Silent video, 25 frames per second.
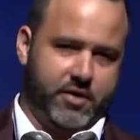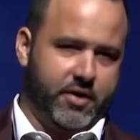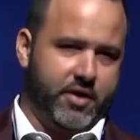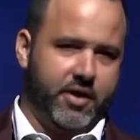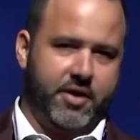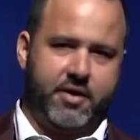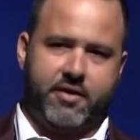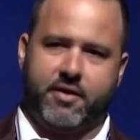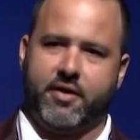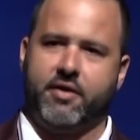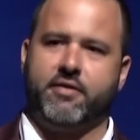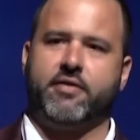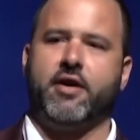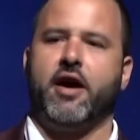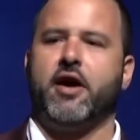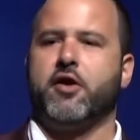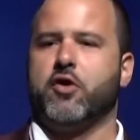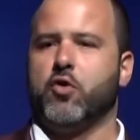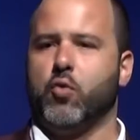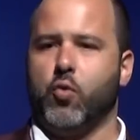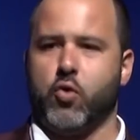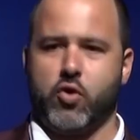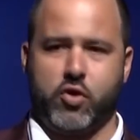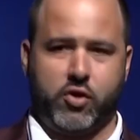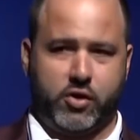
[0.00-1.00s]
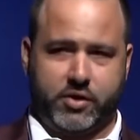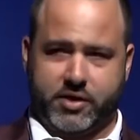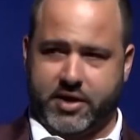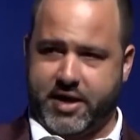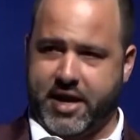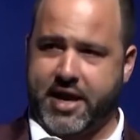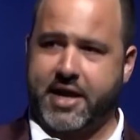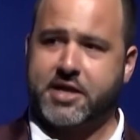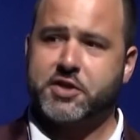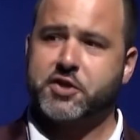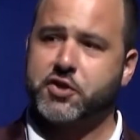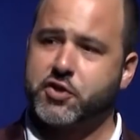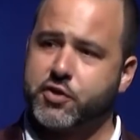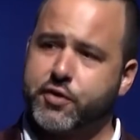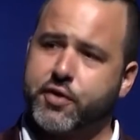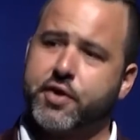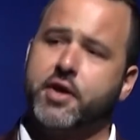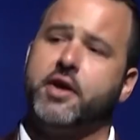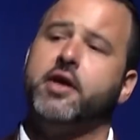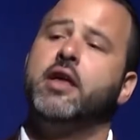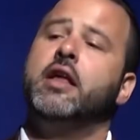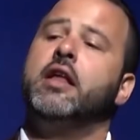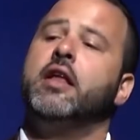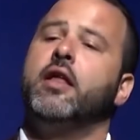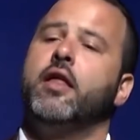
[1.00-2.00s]
in the entire world in
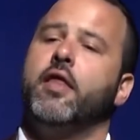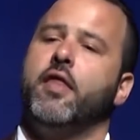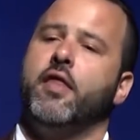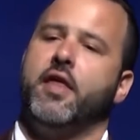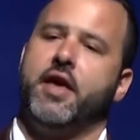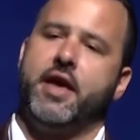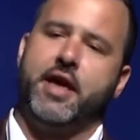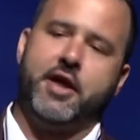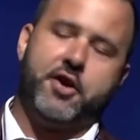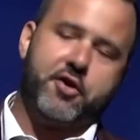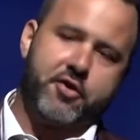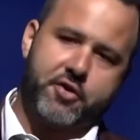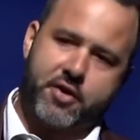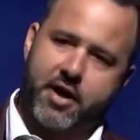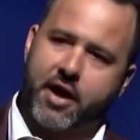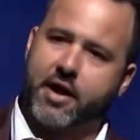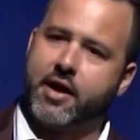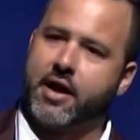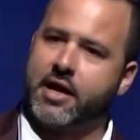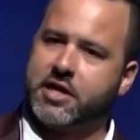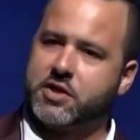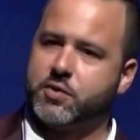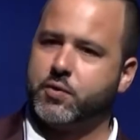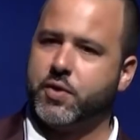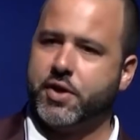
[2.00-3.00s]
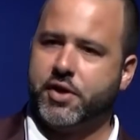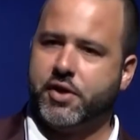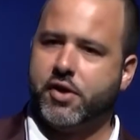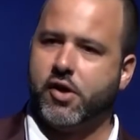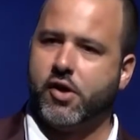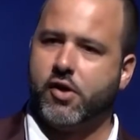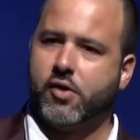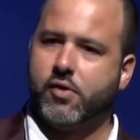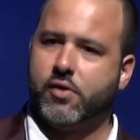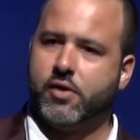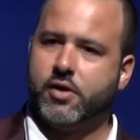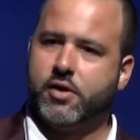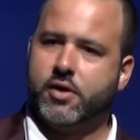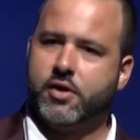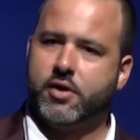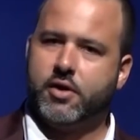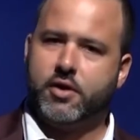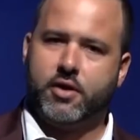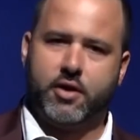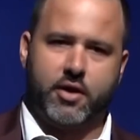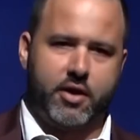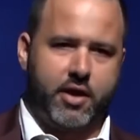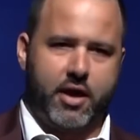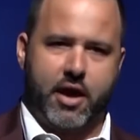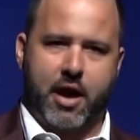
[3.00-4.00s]
history, the internet, as we know.
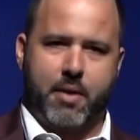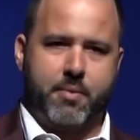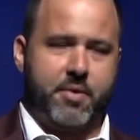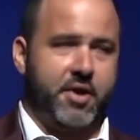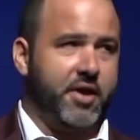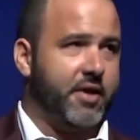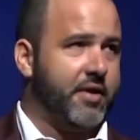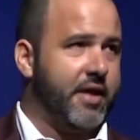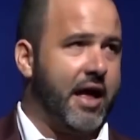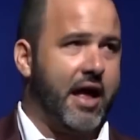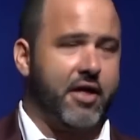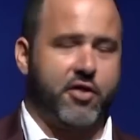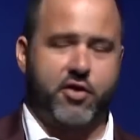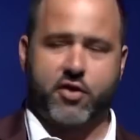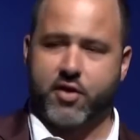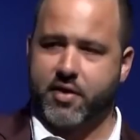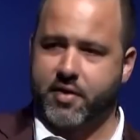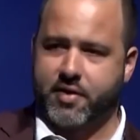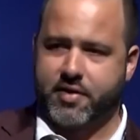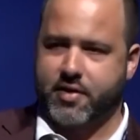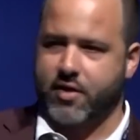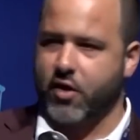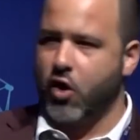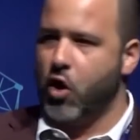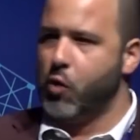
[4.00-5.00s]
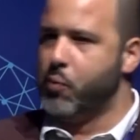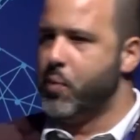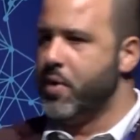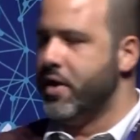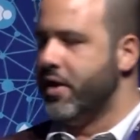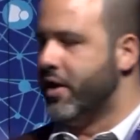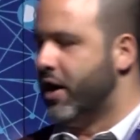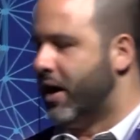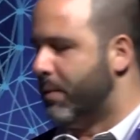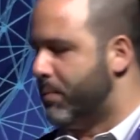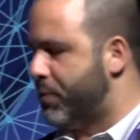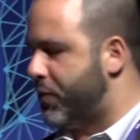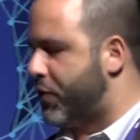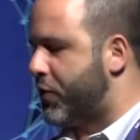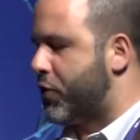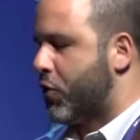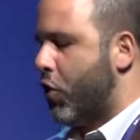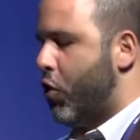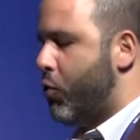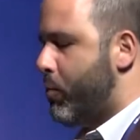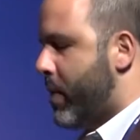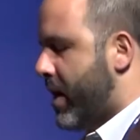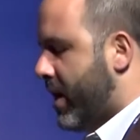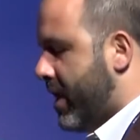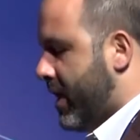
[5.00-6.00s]
I mean, that just opened up
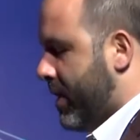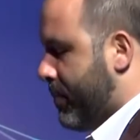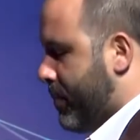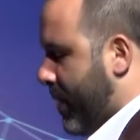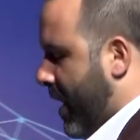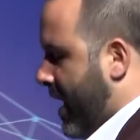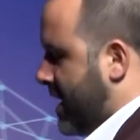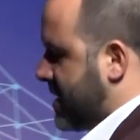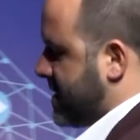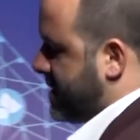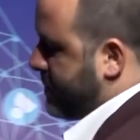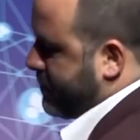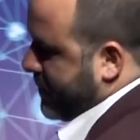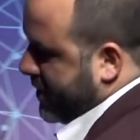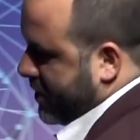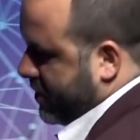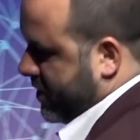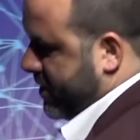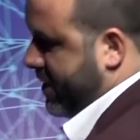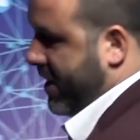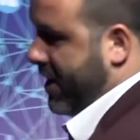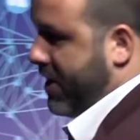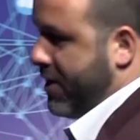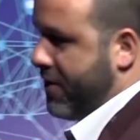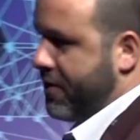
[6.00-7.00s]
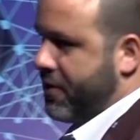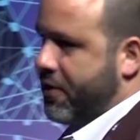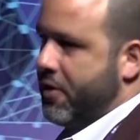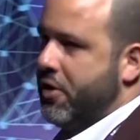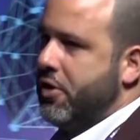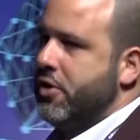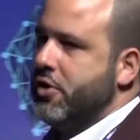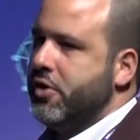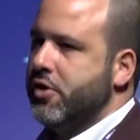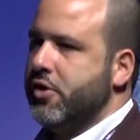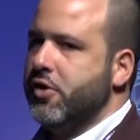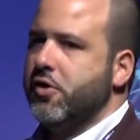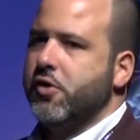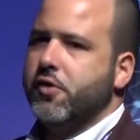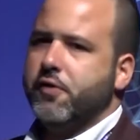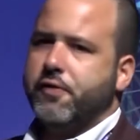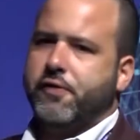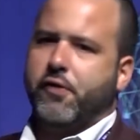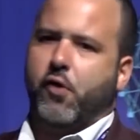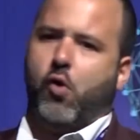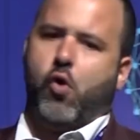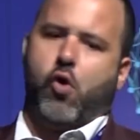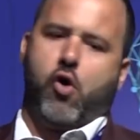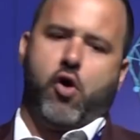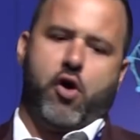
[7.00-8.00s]
so many possibilities
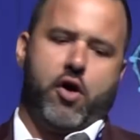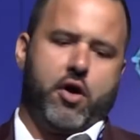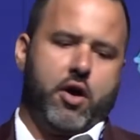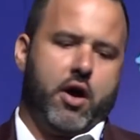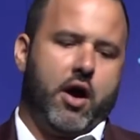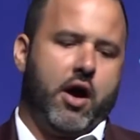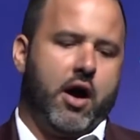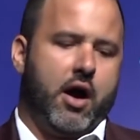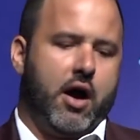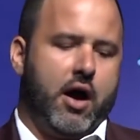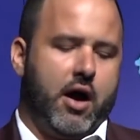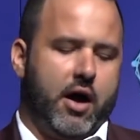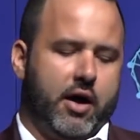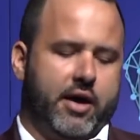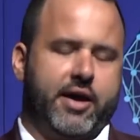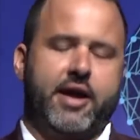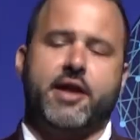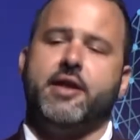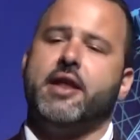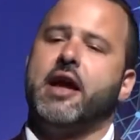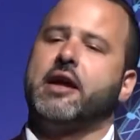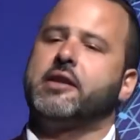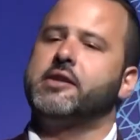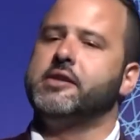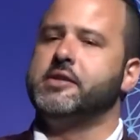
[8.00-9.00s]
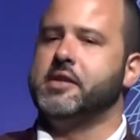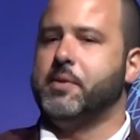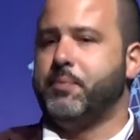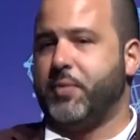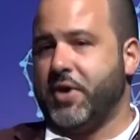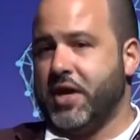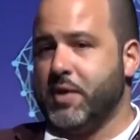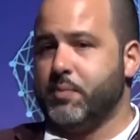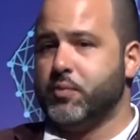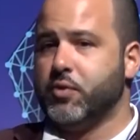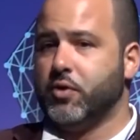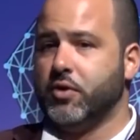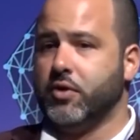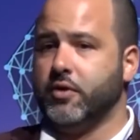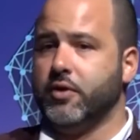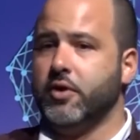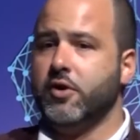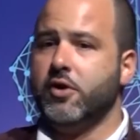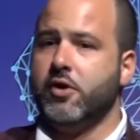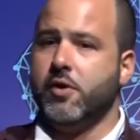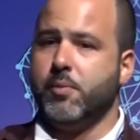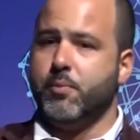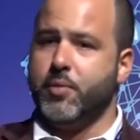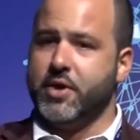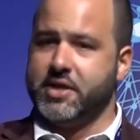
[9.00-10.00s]
for connecting to people,
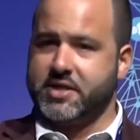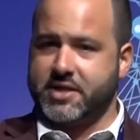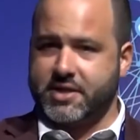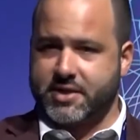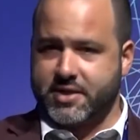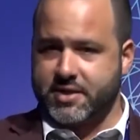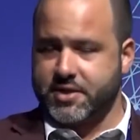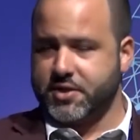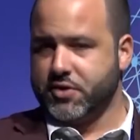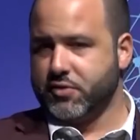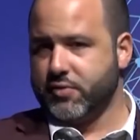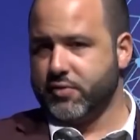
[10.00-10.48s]
businesses